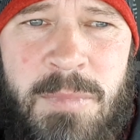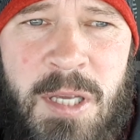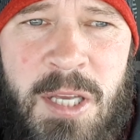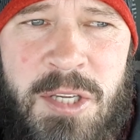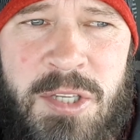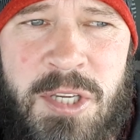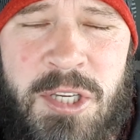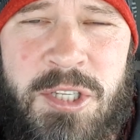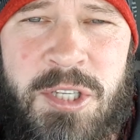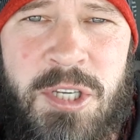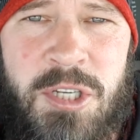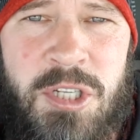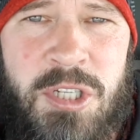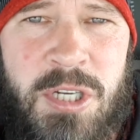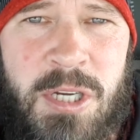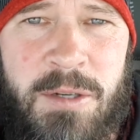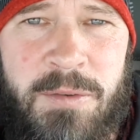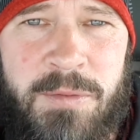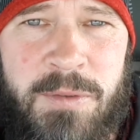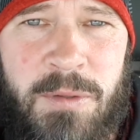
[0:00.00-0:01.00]
Is this the
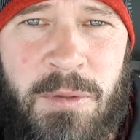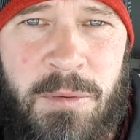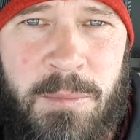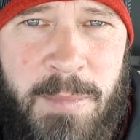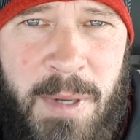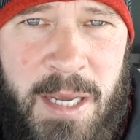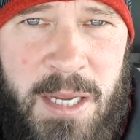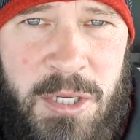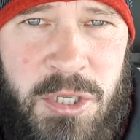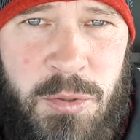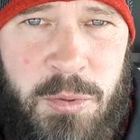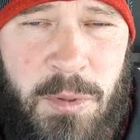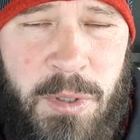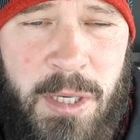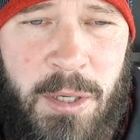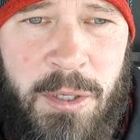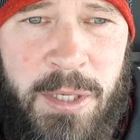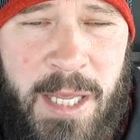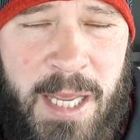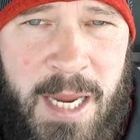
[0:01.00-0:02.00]
shift on May
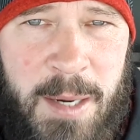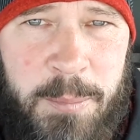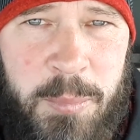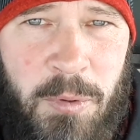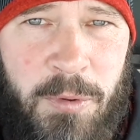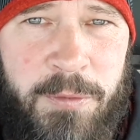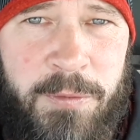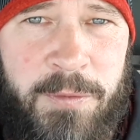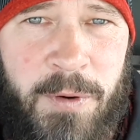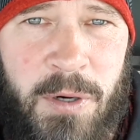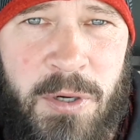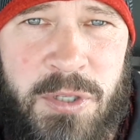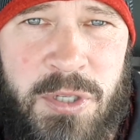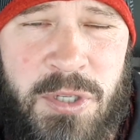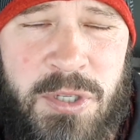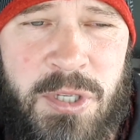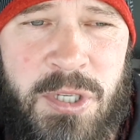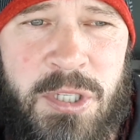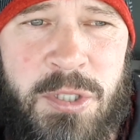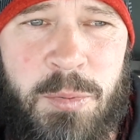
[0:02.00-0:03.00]
20, on April 1st?
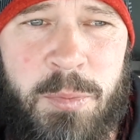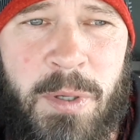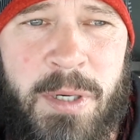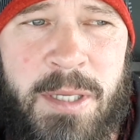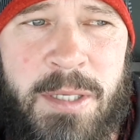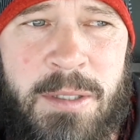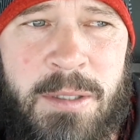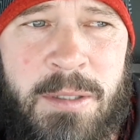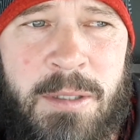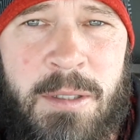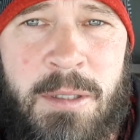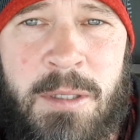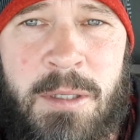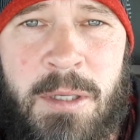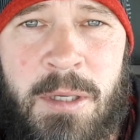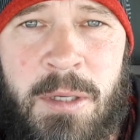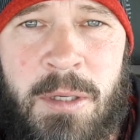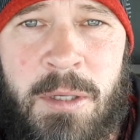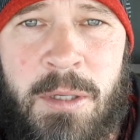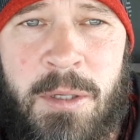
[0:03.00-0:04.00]
Is this when
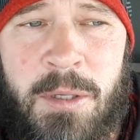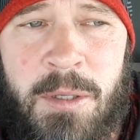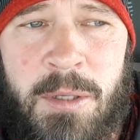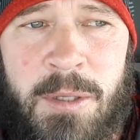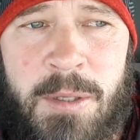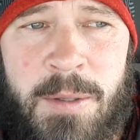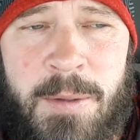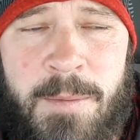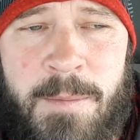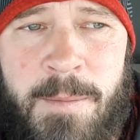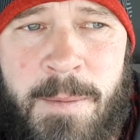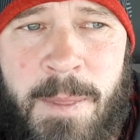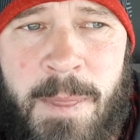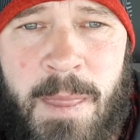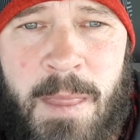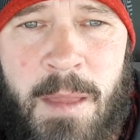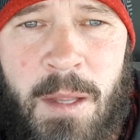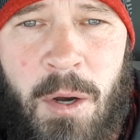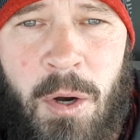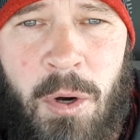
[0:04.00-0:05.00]

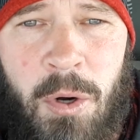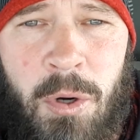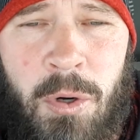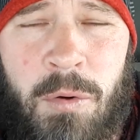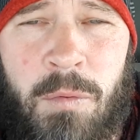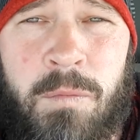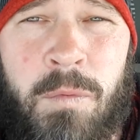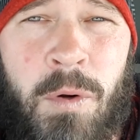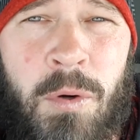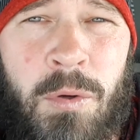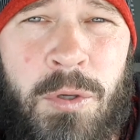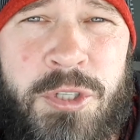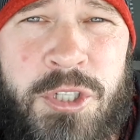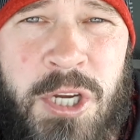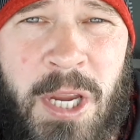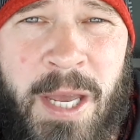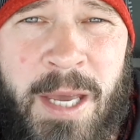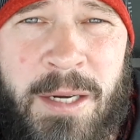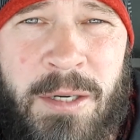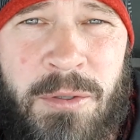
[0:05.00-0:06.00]
all real
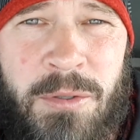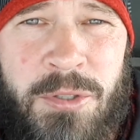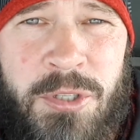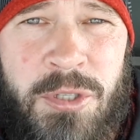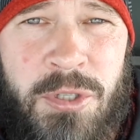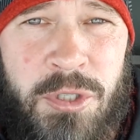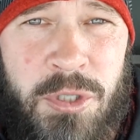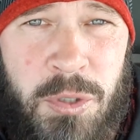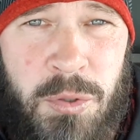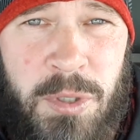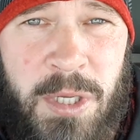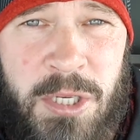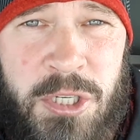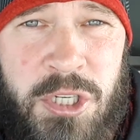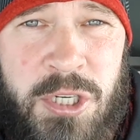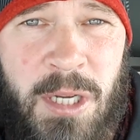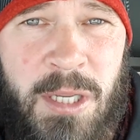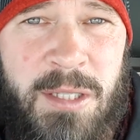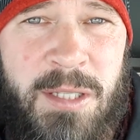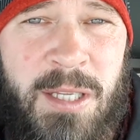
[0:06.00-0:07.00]
channels do get
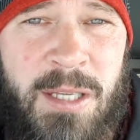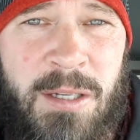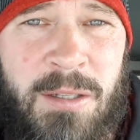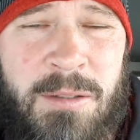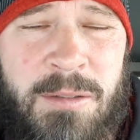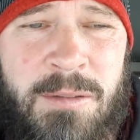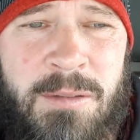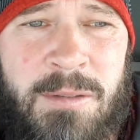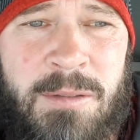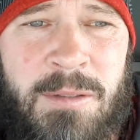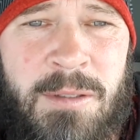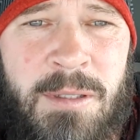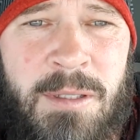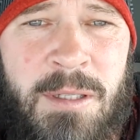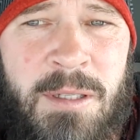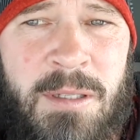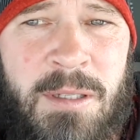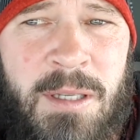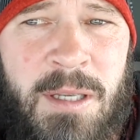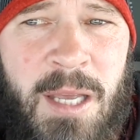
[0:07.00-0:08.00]
shut down
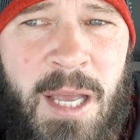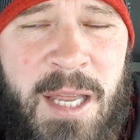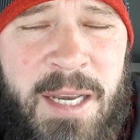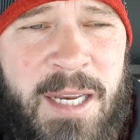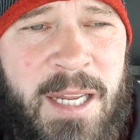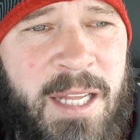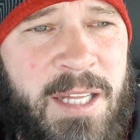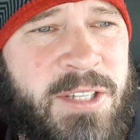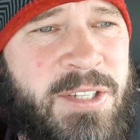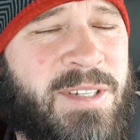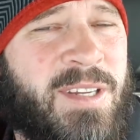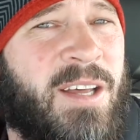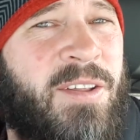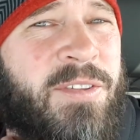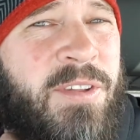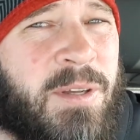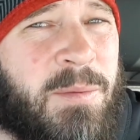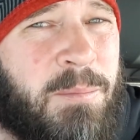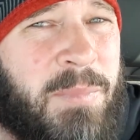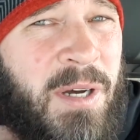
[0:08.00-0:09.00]
and then it's
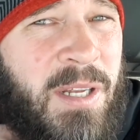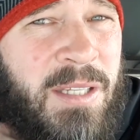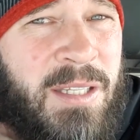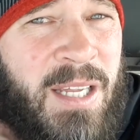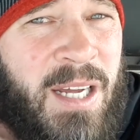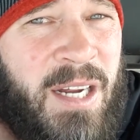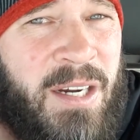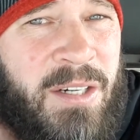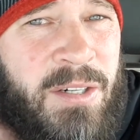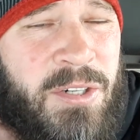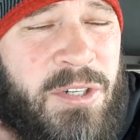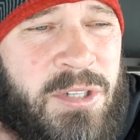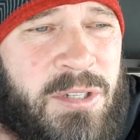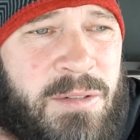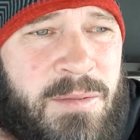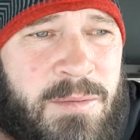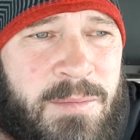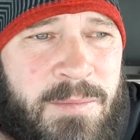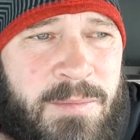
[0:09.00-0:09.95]
nothing but liars?